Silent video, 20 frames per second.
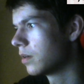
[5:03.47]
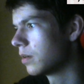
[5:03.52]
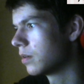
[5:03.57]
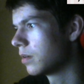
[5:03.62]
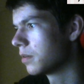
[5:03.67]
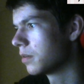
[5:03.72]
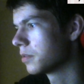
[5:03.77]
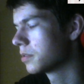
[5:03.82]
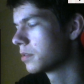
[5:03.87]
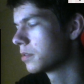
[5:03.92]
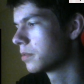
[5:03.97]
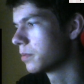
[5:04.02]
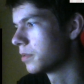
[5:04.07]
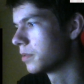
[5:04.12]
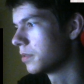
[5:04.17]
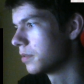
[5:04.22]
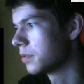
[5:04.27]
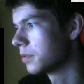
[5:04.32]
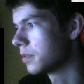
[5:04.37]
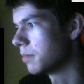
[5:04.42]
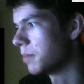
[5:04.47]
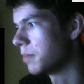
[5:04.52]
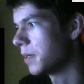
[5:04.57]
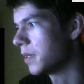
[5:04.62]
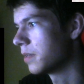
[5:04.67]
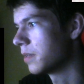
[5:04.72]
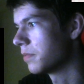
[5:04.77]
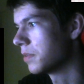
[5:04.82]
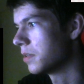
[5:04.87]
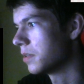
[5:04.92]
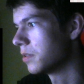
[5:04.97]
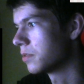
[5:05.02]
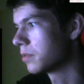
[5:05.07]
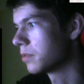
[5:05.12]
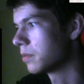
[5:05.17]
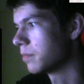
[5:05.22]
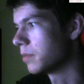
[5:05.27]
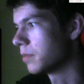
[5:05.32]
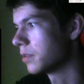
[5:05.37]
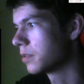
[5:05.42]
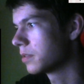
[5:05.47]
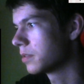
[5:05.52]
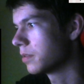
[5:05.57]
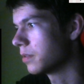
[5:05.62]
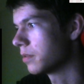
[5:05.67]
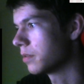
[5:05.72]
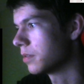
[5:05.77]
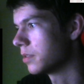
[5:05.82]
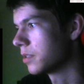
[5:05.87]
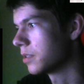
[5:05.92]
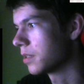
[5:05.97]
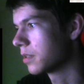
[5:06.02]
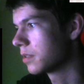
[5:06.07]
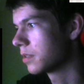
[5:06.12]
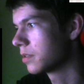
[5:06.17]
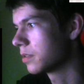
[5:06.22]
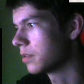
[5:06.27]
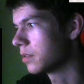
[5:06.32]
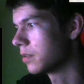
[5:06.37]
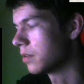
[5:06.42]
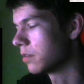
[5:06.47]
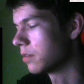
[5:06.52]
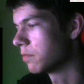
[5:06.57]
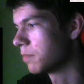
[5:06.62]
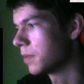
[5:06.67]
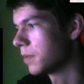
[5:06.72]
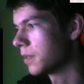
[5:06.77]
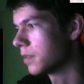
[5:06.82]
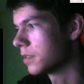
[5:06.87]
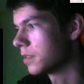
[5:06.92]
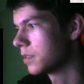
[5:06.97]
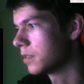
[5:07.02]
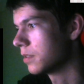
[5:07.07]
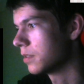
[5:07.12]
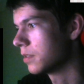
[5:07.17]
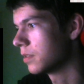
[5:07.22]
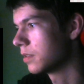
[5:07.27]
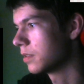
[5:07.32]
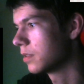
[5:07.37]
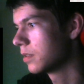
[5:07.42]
Also reduce the pain of intramuscular injection of penicillin.